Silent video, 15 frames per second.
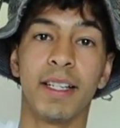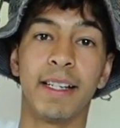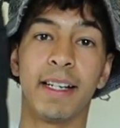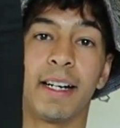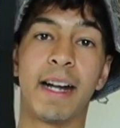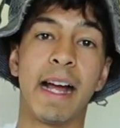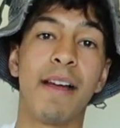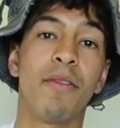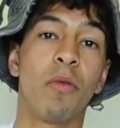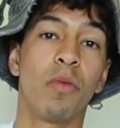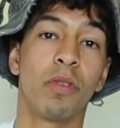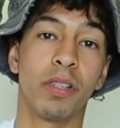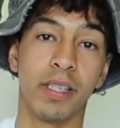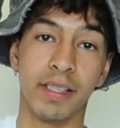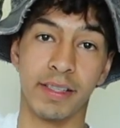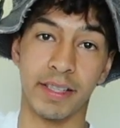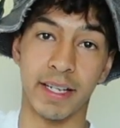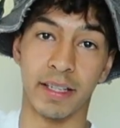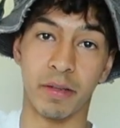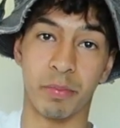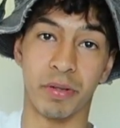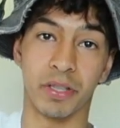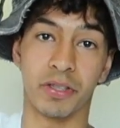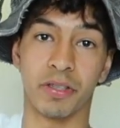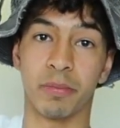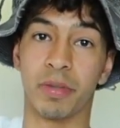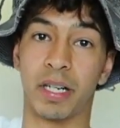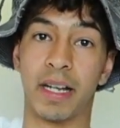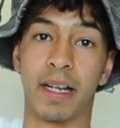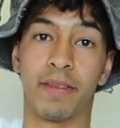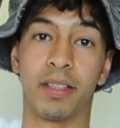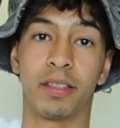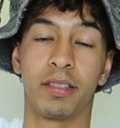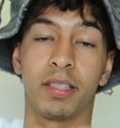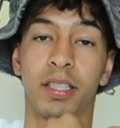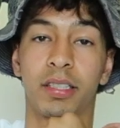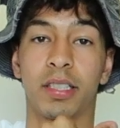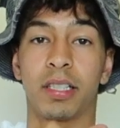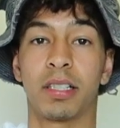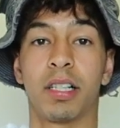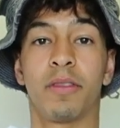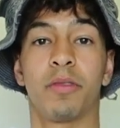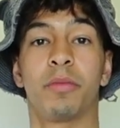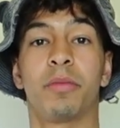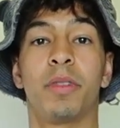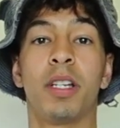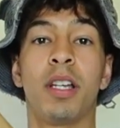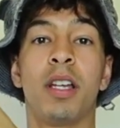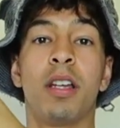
I haven't worn these yet in the picture, but I have a TikTok of them.